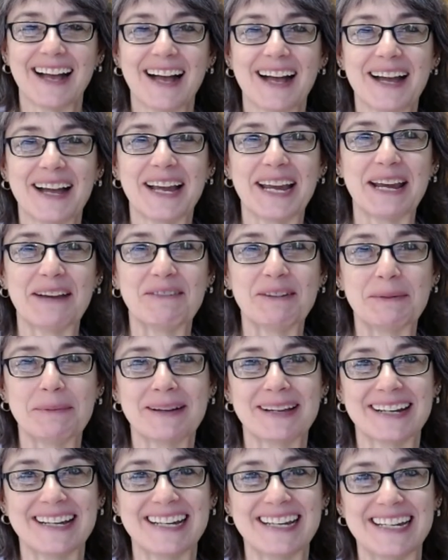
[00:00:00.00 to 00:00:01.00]
Hi
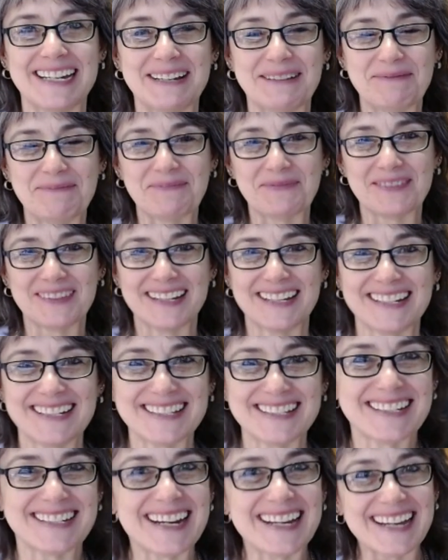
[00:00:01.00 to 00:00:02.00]
everybody, it's
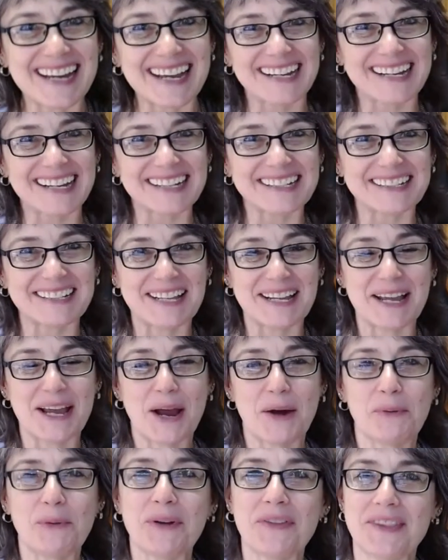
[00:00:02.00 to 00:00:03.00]
Diana
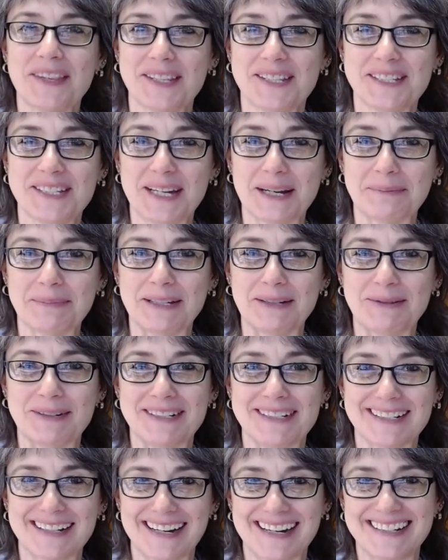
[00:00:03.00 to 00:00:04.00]
with stamping with
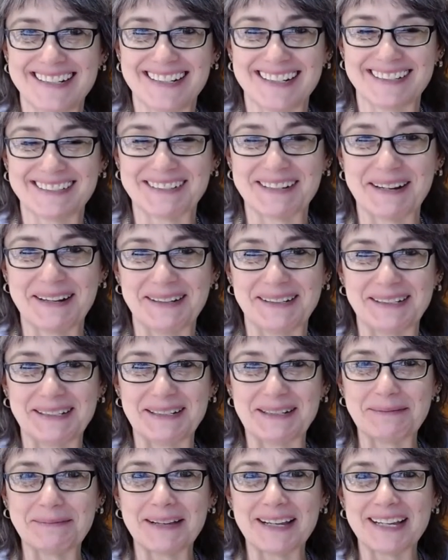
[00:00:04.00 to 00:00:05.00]
dye dot
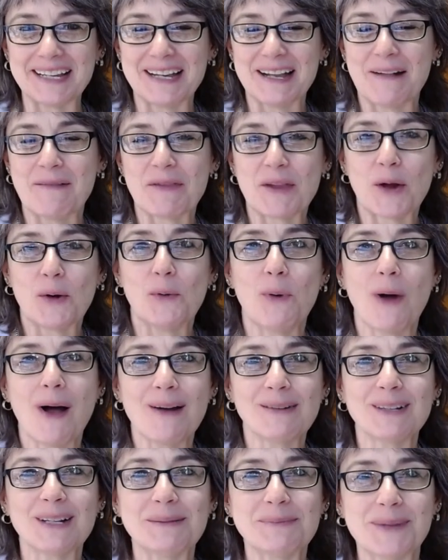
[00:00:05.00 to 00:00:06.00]
com.
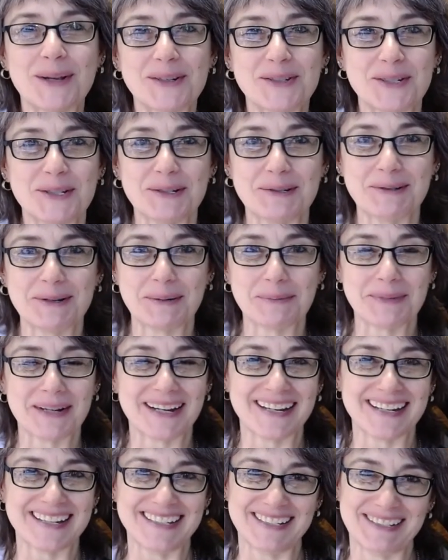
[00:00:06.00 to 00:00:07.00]
Welcome to
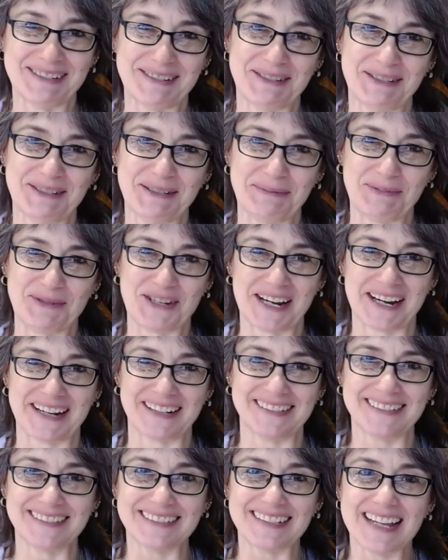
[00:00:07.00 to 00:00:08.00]
my YouTube
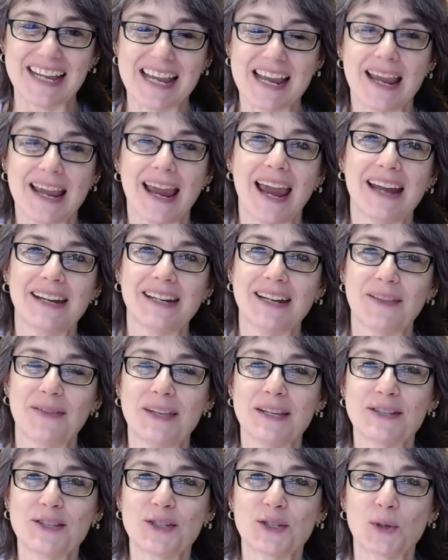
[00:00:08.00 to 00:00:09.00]
channel and
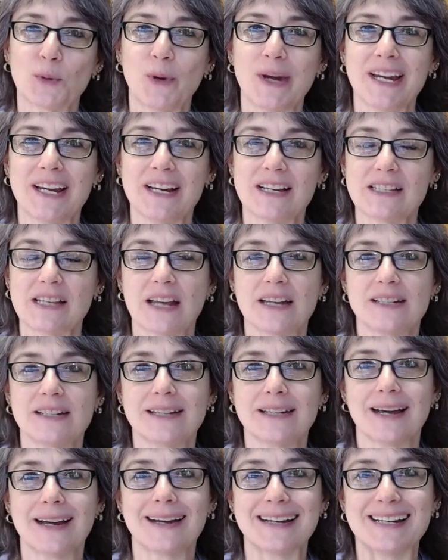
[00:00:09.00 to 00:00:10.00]
this week's
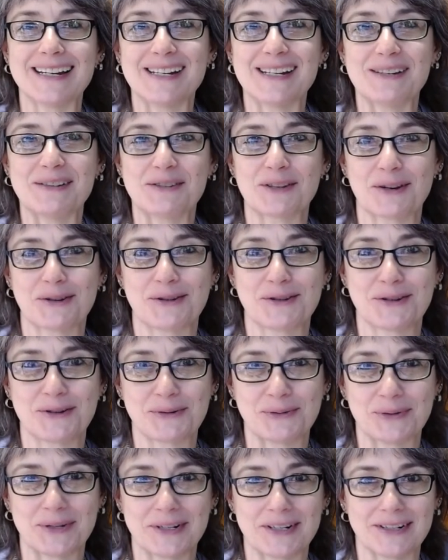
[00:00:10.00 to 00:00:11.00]
Di's
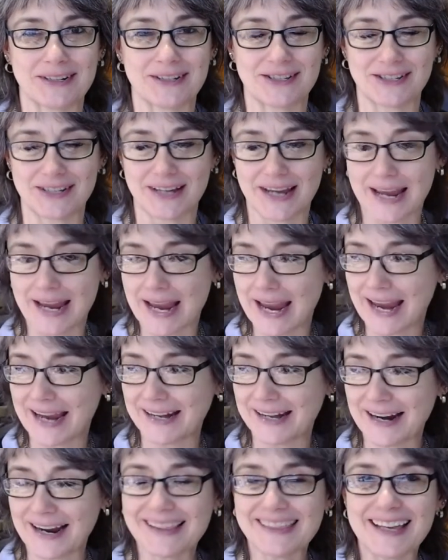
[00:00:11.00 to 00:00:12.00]
Shorts.
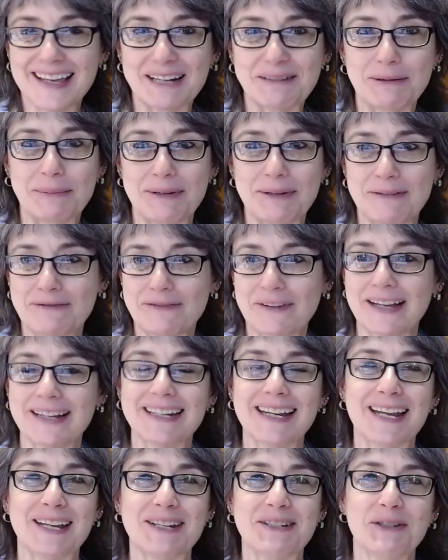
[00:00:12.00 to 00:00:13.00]
And I thought it would be
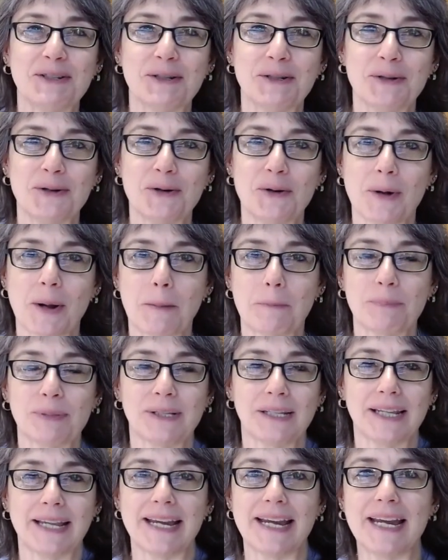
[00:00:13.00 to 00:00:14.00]
fun to
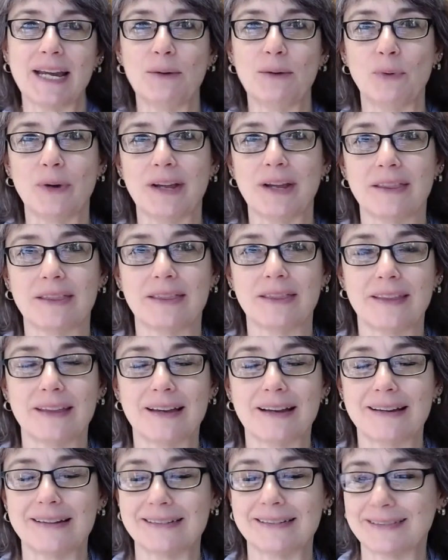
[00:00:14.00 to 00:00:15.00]
play with
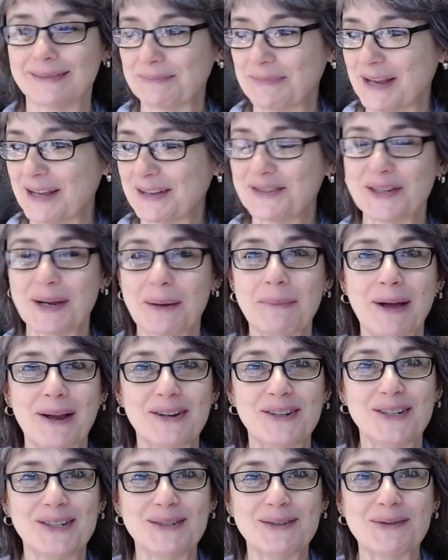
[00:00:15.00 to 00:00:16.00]
um, some
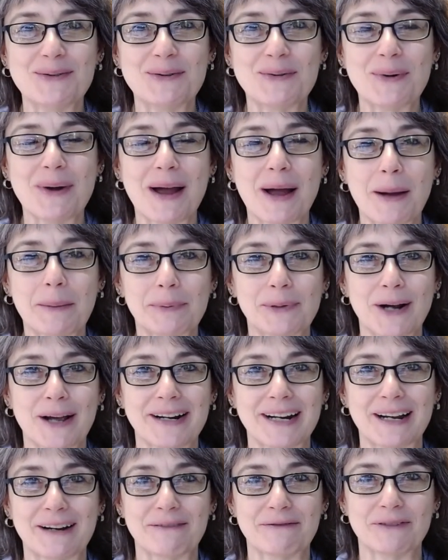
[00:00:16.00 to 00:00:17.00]
new
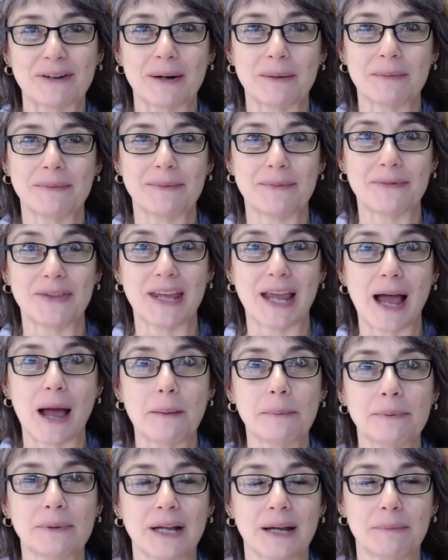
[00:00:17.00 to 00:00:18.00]
product from the
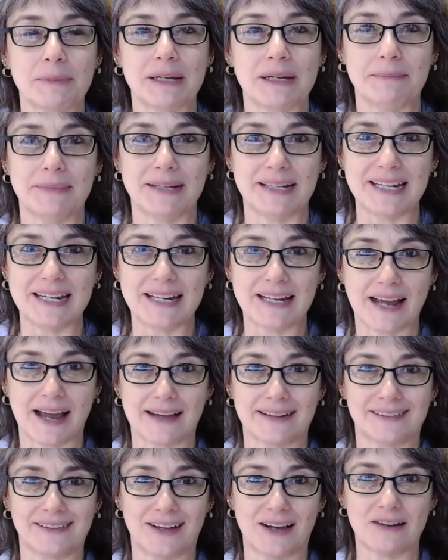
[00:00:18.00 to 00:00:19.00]
upcoming mini
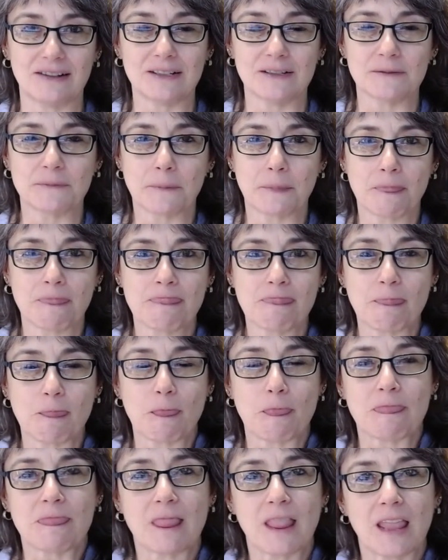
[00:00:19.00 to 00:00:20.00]
catalog.
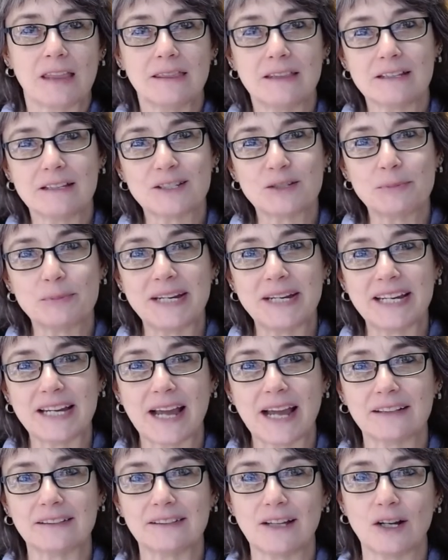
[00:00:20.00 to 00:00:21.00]
This mini
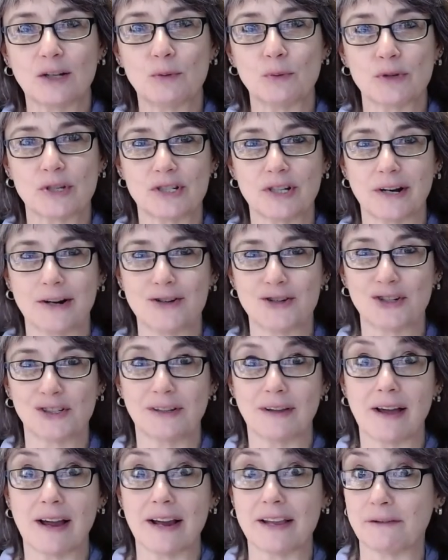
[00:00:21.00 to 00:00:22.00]
catalog will start
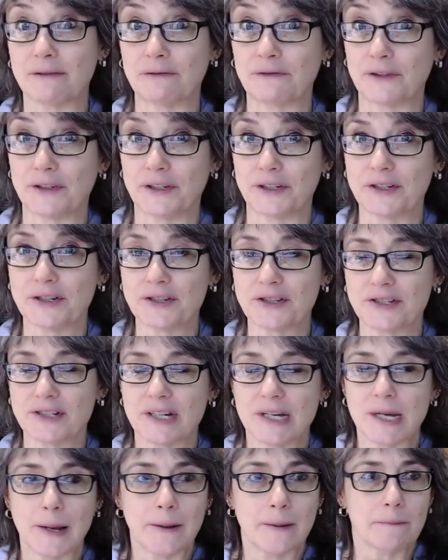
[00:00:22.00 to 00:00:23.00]
July the first,
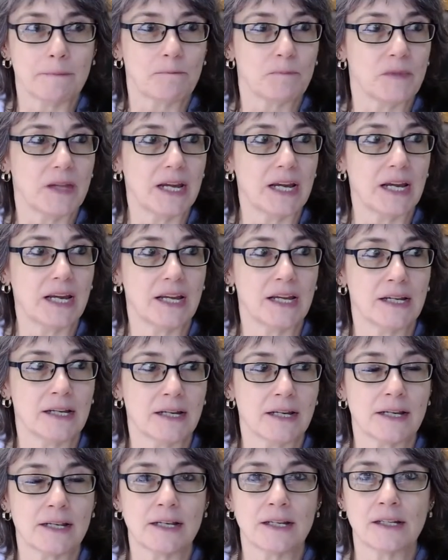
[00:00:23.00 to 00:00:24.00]

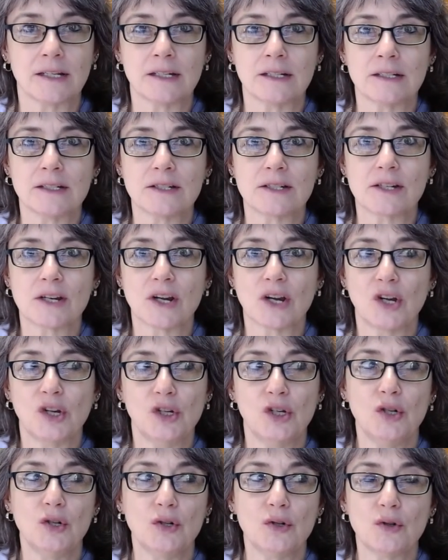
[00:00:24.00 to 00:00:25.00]
and
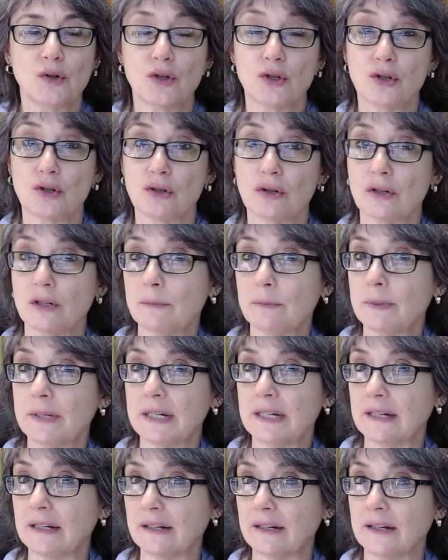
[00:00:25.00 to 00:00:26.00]
you should
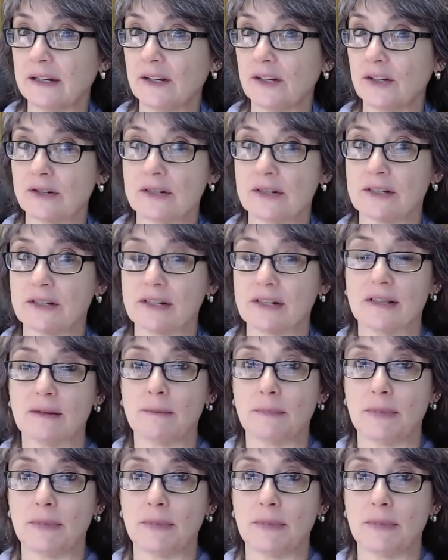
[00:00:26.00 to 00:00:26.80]
be getting yours in the